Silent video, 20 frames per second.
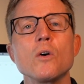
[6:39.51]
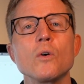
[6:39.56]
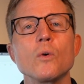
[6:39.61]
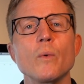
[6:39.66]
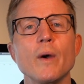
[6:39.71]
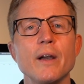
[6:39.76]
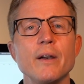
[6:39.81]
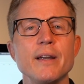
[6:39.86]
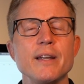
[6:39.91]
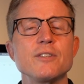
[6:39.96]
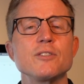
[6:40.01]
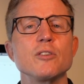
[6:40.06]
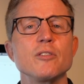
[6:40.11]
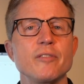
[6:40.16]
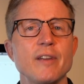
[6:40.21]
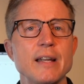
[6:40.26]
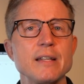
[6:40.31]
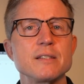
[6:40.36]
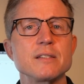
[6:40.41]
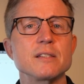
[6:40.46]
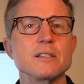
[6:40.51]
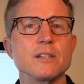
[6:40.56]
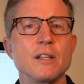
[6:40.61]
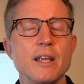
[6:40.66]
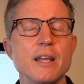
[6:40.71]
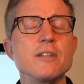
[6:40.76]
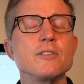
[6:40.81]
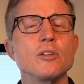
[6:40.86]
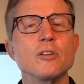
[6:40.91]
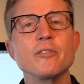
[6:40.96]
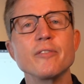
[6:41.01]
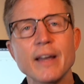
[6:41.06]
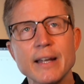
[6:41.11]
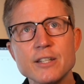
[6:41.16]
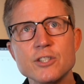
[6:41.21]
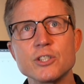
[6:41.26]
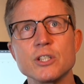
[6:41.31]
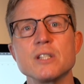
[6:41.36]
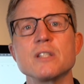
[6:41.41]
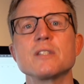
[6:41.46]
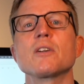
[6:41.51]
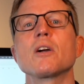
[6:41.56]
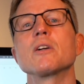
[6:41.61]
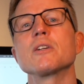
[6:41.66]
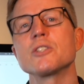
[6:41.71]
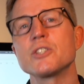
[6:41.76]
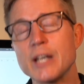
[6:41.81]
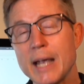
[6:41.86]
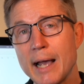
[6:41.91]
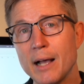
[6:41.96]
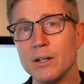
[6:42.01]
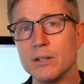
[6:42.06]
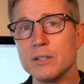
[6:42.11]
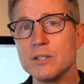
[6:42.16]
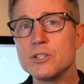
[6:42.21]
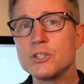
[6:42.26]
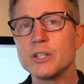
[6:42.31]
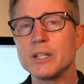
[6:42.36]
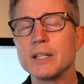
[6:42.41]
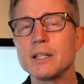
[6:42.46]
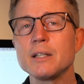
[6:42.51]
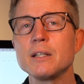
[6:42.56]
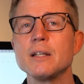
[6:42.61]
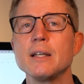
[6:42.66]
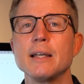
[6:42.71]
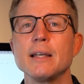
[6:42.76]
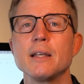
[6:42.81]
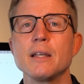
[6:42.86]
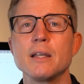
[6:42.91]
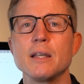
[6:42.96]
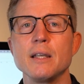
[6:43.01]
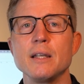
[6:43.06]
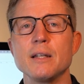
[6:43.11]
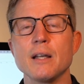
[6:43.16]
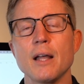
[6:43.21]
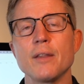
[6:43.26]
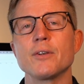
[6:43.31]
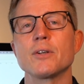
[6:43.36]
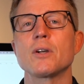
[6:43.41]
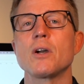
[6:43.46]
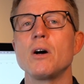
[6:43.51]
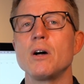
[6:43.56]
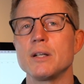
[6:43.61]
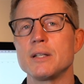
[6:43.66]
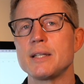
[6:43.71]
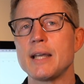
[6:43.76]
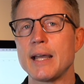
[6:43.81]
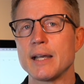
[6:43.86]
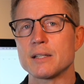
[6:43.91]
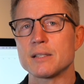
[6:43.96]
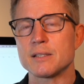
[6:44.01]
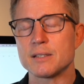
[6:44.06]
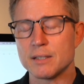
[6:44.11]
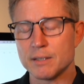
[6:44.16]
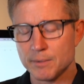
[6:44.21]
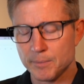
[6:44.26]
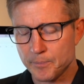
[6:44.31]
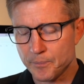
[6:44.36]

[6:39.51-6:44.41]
where interventions are challenging in other contexts.